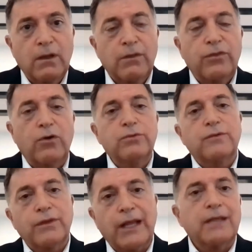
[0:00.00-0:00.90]
those
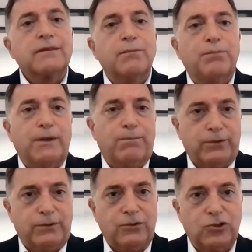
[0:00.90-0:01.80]
are not the people
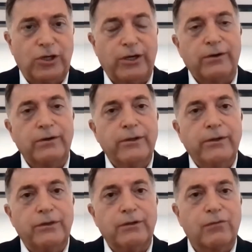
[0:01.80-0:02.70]
to share
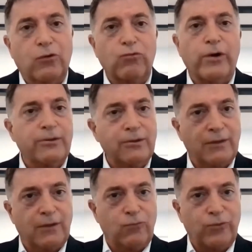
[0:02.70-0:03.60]
this greater
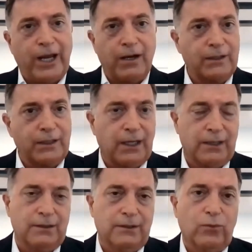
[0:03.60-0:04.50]
than reality
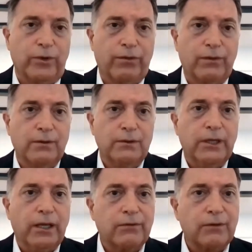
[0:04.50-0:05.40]
idea with.
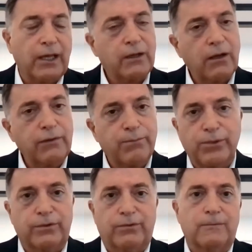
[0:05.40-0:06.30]
It's that other
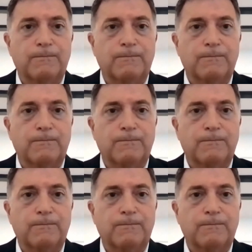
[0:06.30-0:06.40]
person,